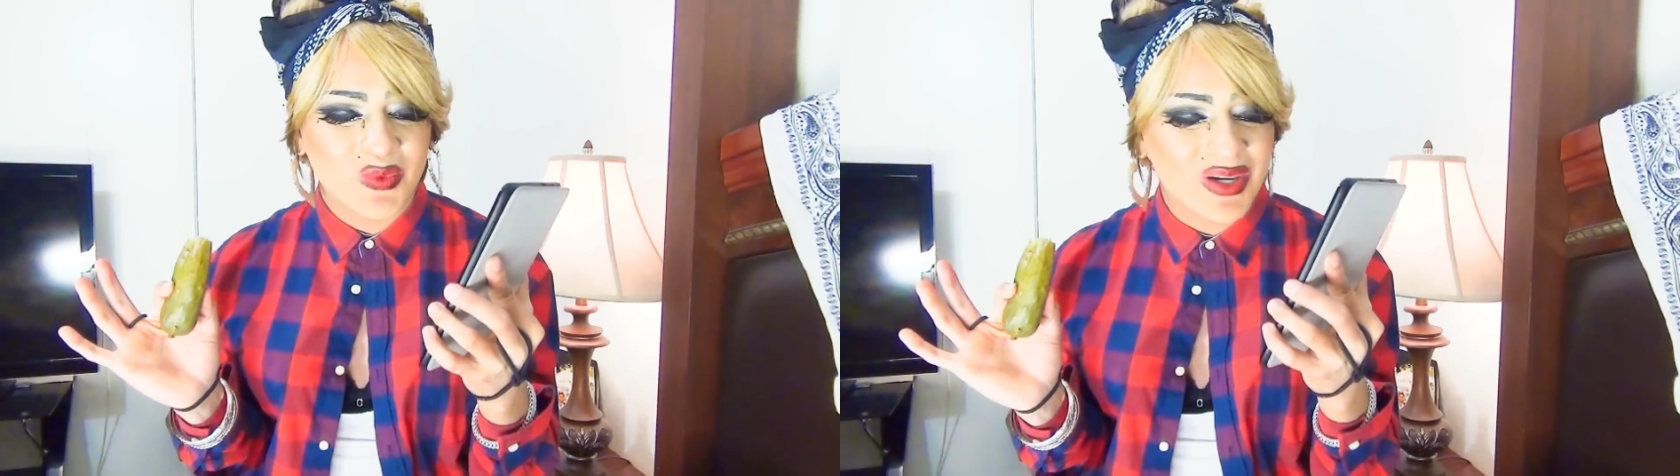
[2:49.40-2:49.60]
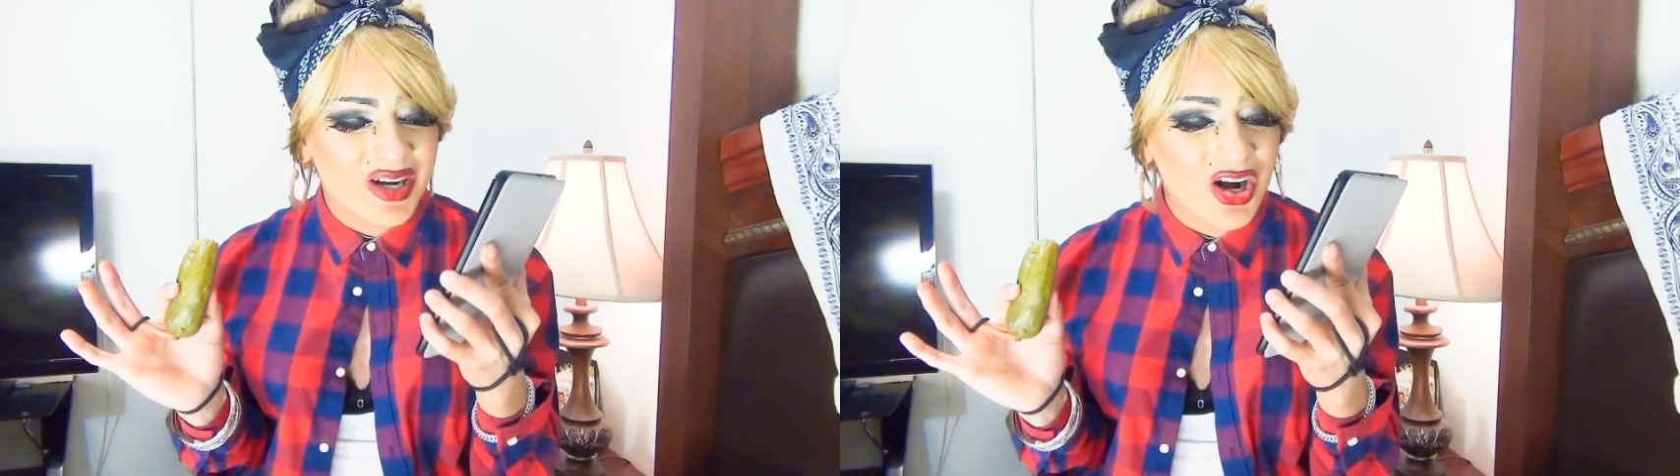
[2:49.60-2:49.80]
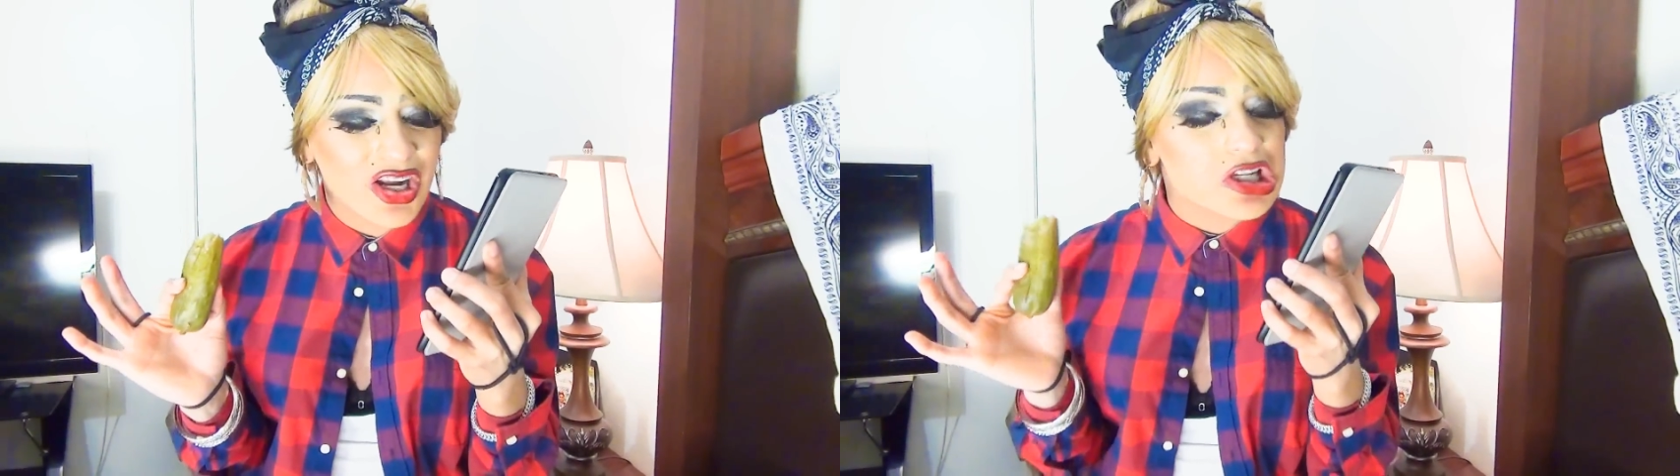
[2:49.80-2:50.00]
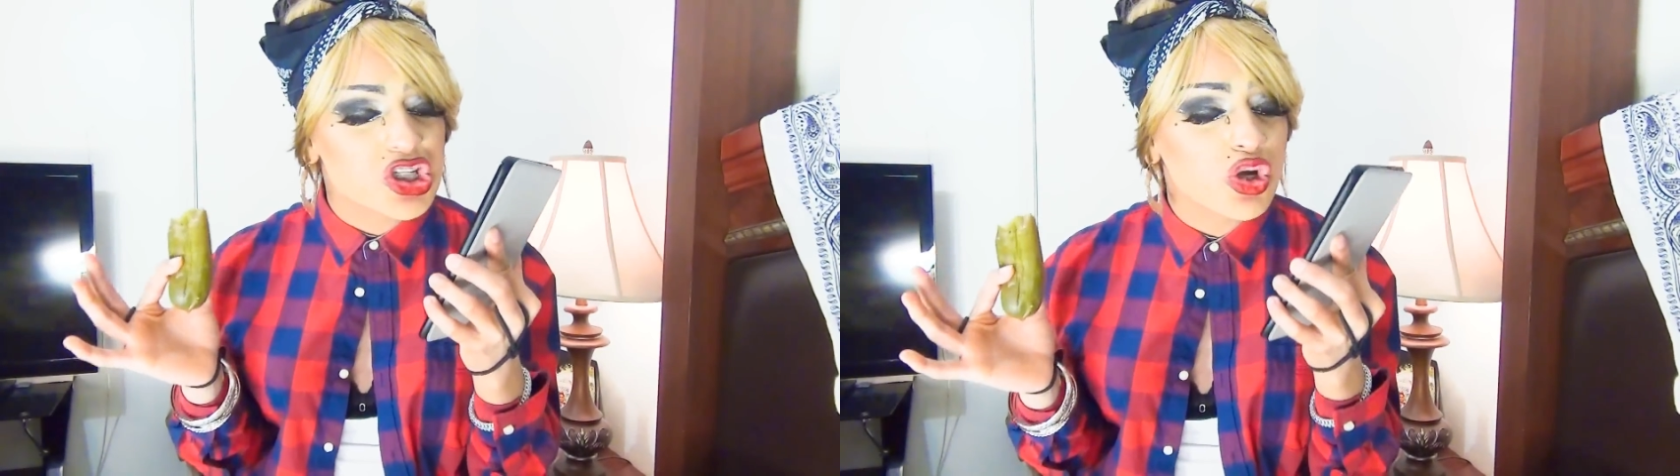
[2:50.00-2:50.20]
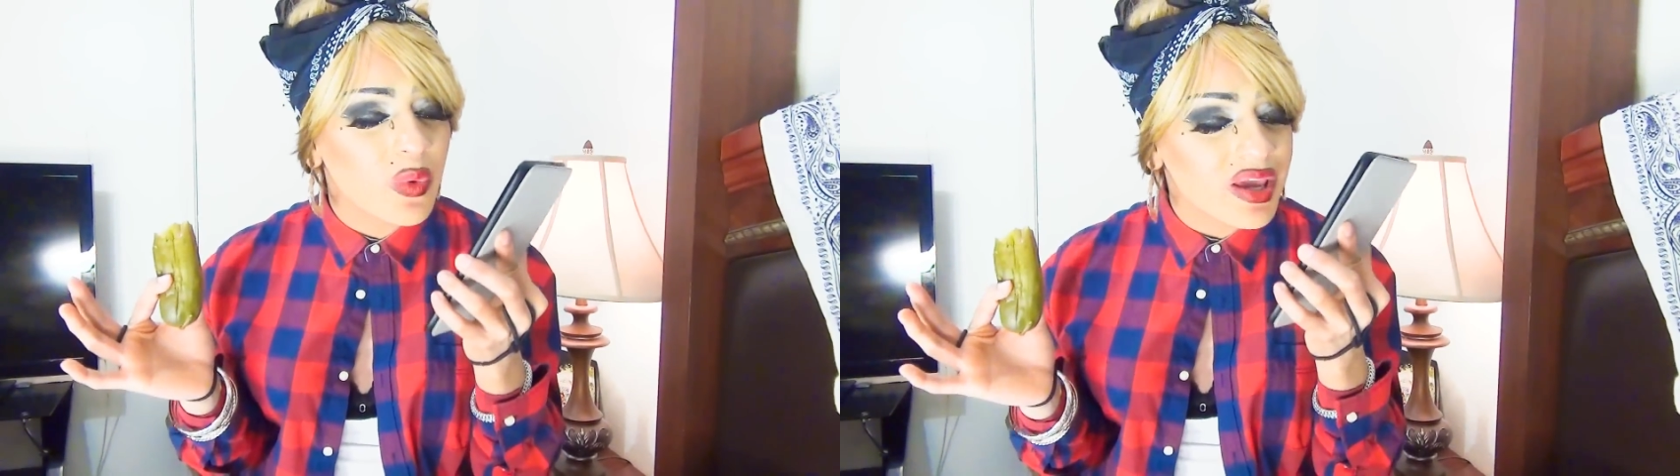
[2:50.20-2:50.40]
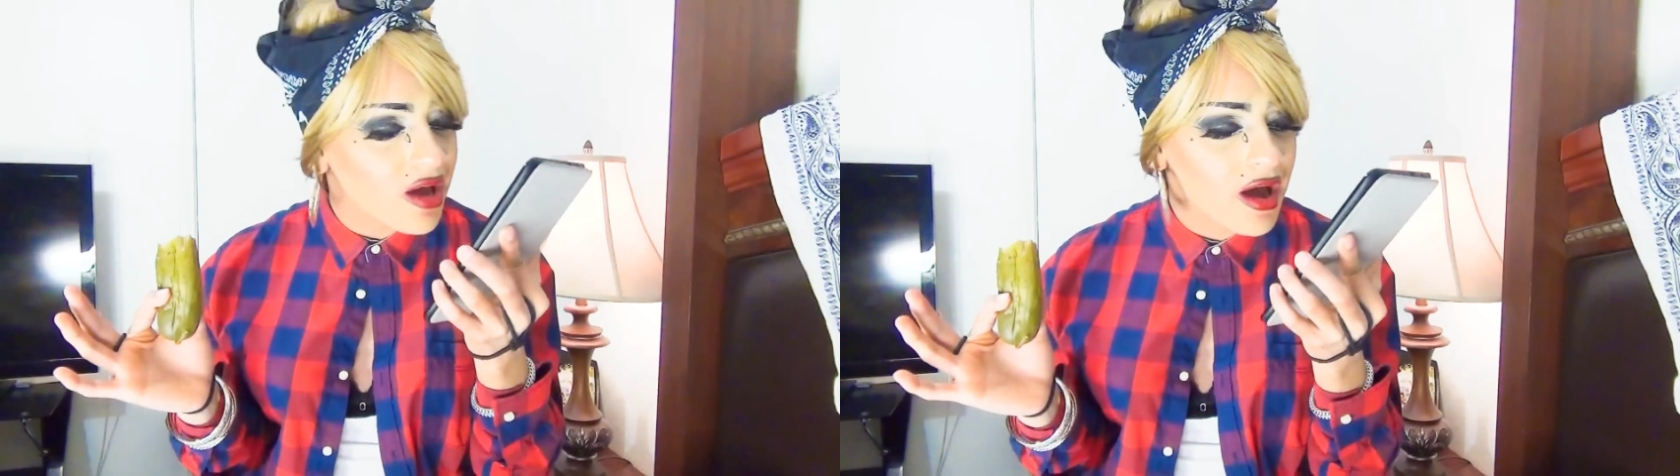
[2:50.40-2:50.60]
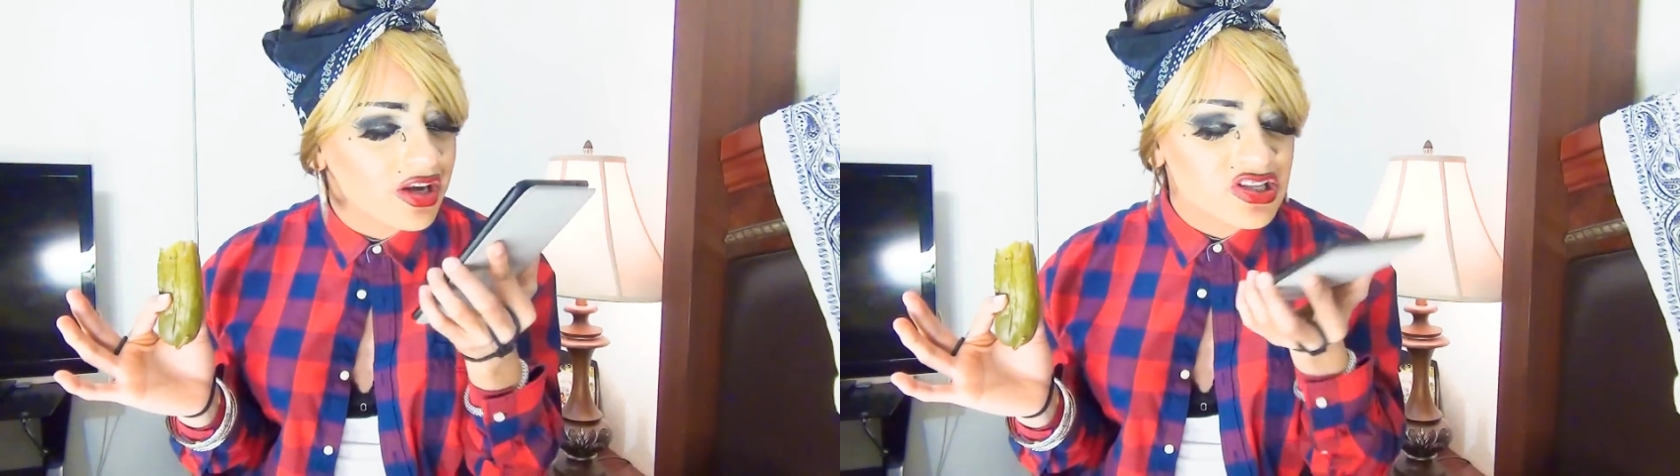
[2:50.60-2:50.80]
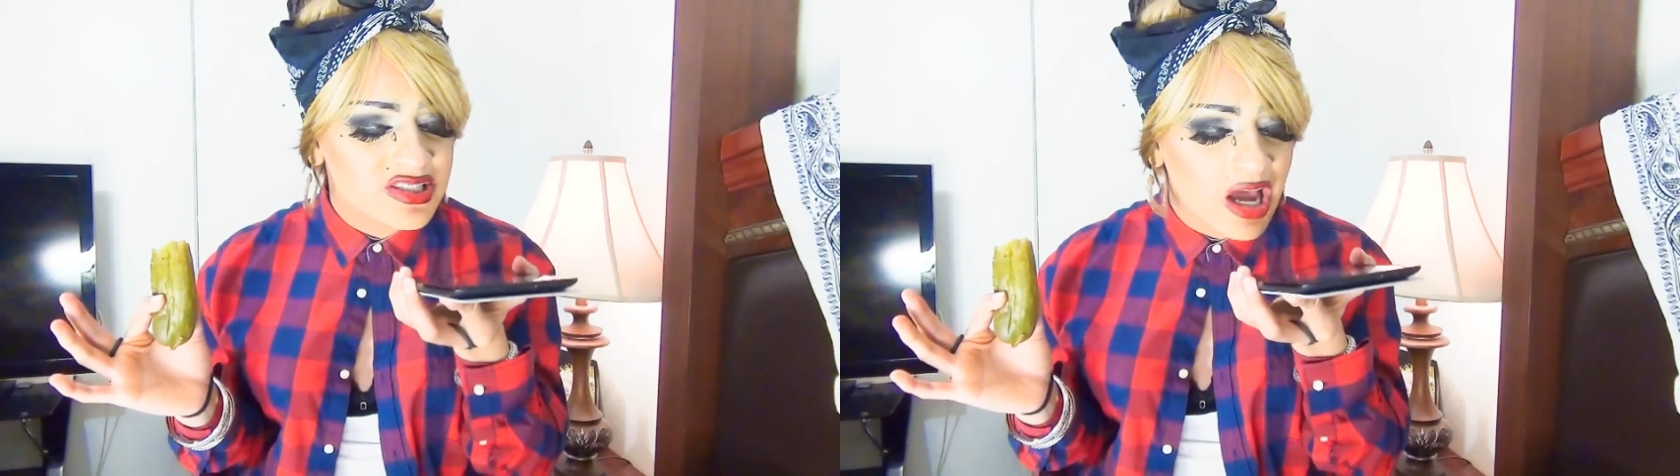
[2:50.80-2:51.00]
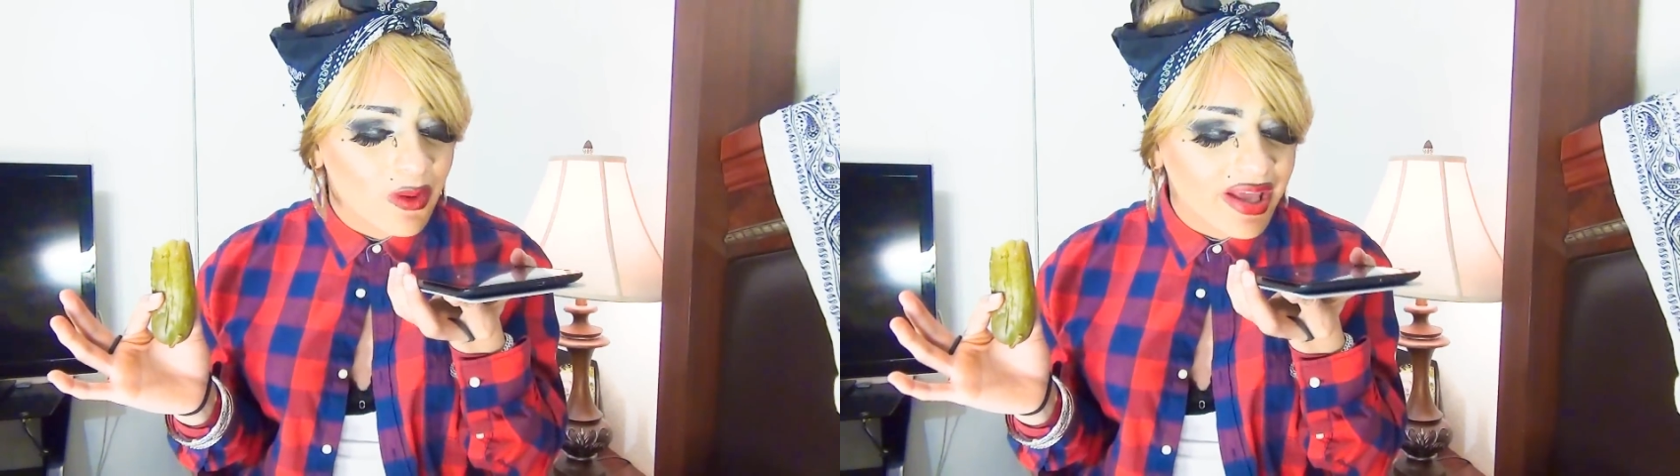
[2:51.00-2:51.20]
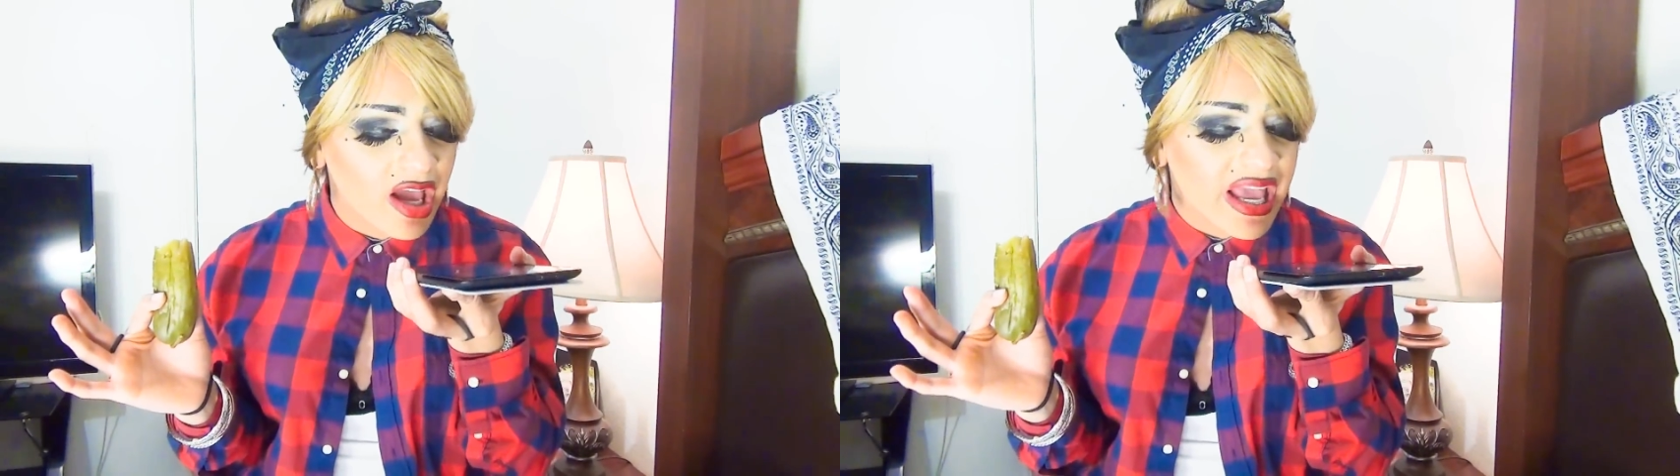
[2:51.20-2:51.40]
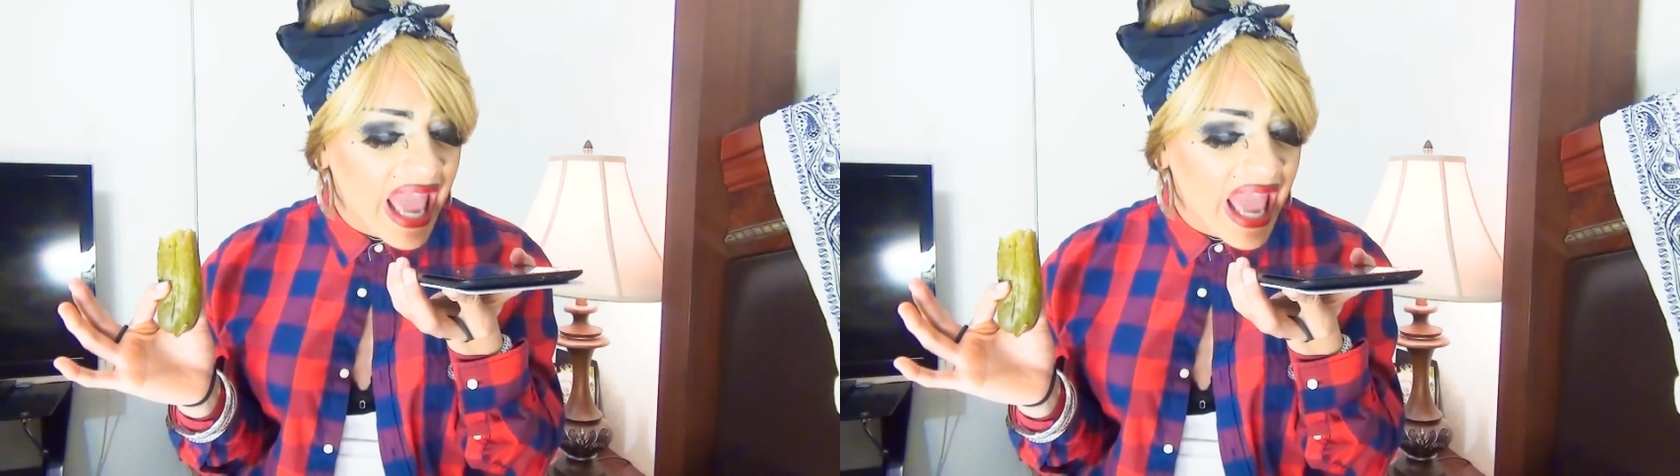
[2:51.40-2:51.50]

What are you chewing on? You sound like a